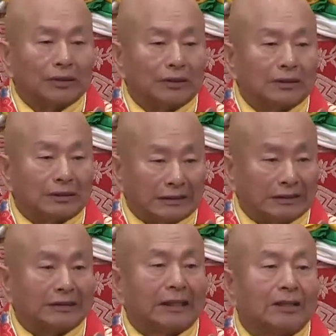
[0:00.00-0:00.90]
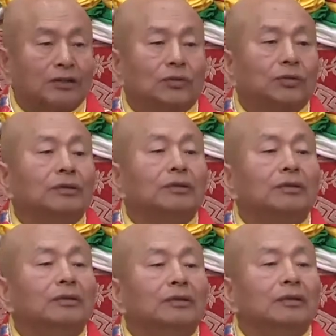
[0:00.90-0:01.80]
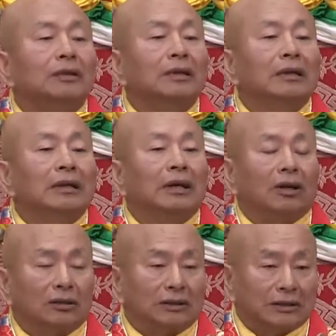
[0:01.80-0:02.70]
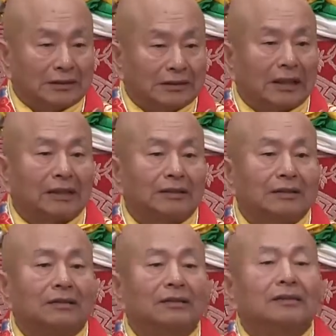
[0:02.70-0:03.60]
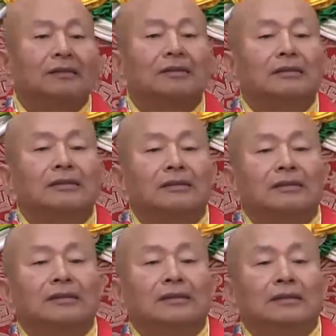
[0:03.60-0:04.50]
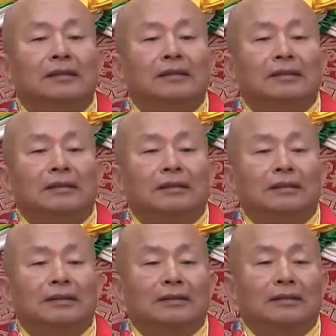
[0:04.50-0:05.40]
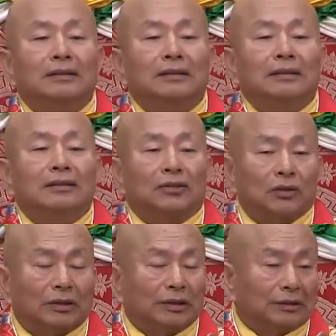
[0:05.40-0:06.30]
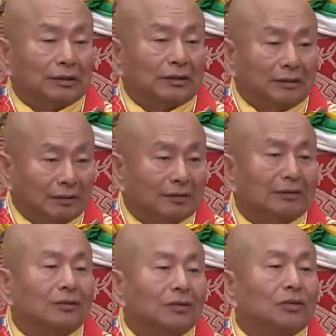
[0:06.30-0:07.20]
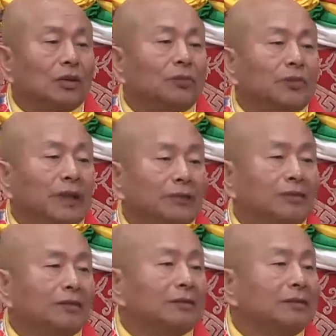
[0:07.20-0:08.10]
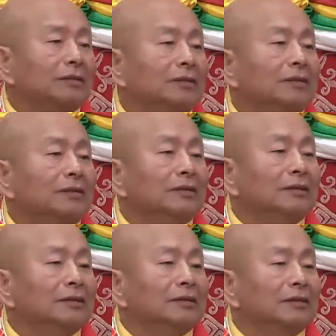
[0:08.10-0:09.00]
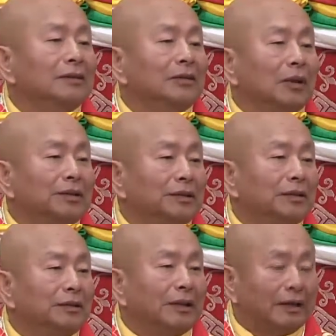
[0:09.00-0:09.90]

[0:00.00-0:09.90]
because Kuan Yin Bodhisattvas is mainly a purification deity. That's why I was